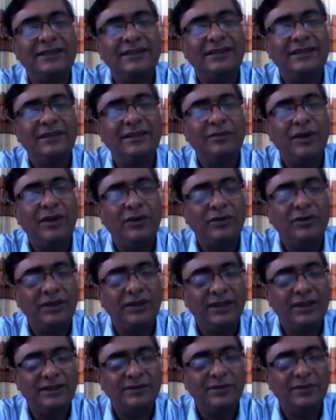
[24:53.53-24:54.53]
in the
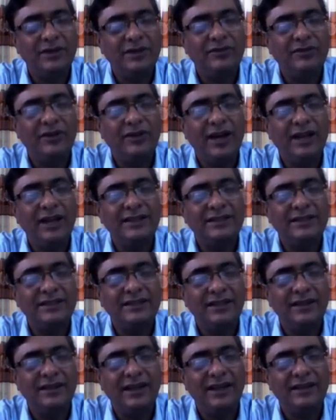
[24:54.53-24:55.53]
mountains, but dry,
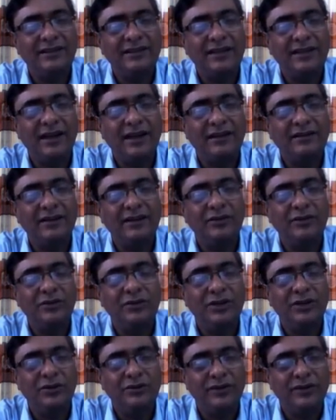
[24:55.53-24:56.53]
sterile thunder
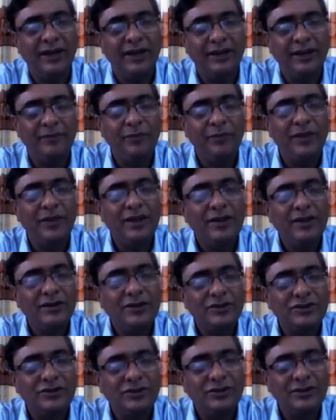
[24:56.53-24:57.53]
without rain.
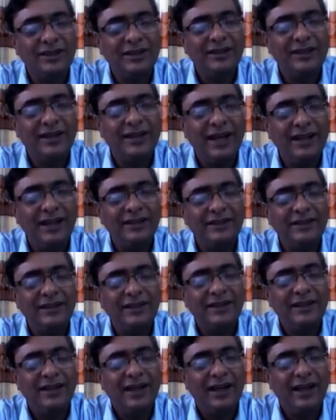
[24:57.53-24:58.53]
So the night
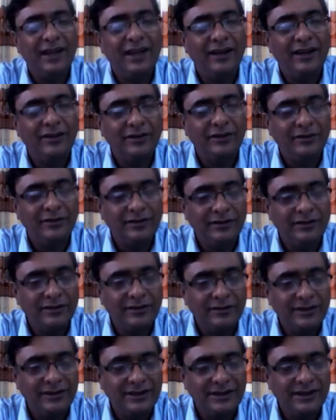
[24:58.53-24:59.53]

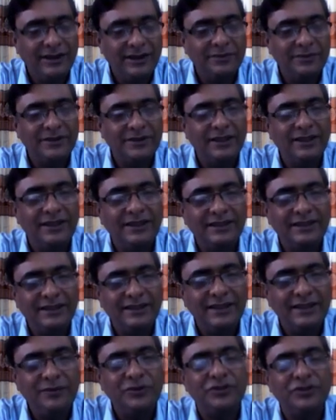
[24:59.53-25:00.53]
this gives the
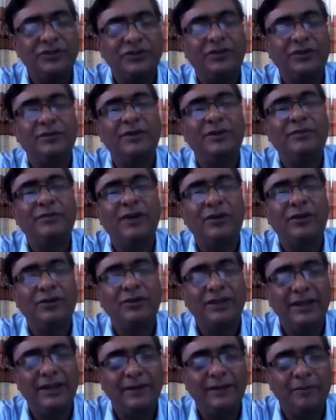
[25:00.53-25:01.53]
description of the
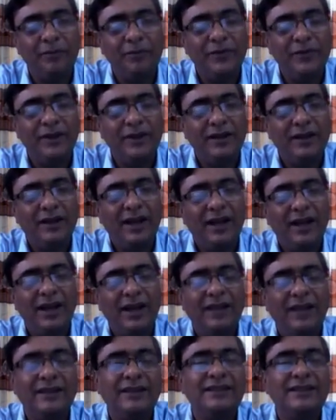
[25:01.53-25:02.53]
mountain,
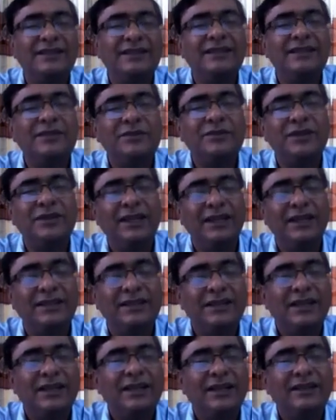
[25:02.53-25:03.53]
and the description
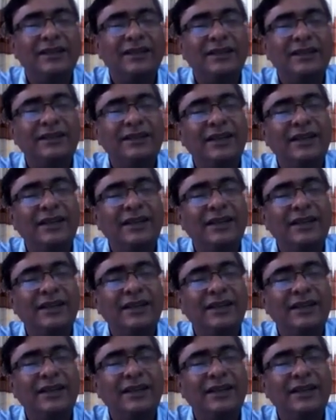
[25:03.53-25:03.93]
is that there